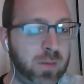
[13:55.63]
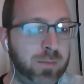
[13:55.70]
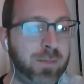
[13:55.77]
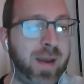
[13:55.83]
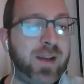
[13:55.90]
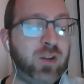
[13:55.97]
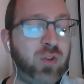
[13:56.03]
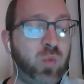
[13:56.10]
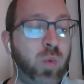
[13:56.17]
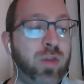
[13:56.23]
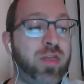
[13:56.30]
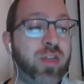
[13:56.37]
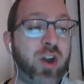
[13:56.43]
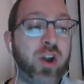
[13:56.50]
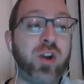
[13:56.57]

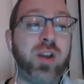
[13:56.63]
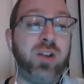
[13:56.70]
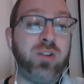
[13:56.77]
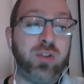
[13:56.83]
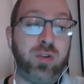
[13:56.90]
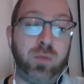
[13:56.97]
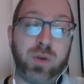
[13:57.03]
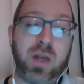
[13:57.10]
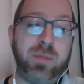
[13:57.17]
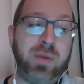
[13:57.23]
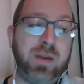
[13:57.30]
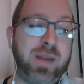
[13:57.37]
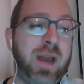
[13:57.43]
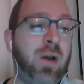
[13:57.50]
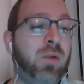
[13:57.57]
-130, so we're
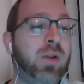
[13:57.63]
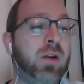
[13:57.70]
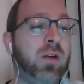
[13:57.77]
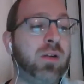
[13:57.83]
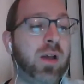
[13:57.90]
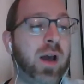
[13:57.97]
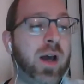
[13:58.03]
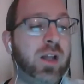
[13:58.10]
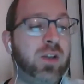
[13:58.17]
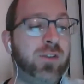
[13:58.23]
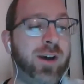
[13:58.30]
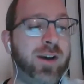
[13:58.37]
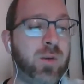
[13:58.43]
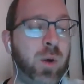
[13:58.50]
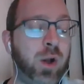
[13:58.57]
coming down. There is odd
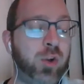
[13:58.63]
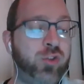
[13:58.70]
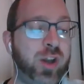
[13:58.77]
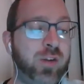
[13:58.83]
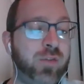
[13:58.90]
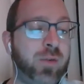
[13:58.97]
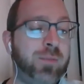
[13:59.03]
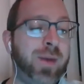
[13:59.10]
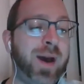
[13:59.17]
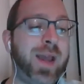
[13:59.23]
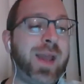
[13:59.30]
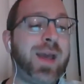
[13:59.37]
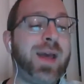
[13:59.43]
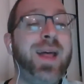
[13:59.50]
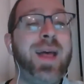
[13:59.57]
value on Jennifer
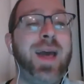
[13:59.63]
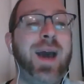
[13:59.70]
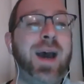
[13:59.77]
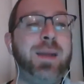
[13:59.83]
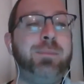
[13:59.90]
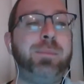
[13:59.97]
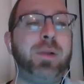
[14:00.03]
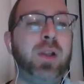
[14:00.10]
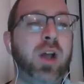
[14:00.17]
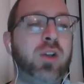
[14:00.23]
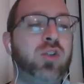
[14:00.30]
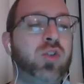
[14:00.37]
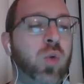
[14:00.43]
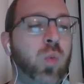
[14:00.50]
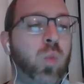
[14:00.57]
Maia at
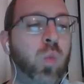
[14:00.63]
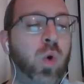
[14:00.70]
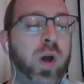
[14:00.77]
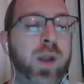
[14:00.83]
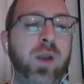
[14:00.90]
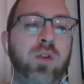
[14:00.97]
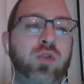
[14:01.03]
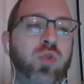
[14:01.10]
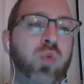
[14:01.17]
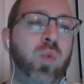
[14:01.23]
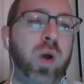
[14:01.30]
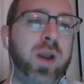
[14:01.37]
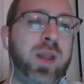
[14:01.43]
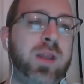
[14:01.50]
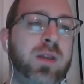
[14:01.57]

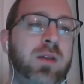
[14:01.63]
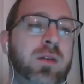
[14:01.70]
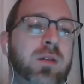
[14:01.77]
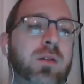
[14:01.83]
+120.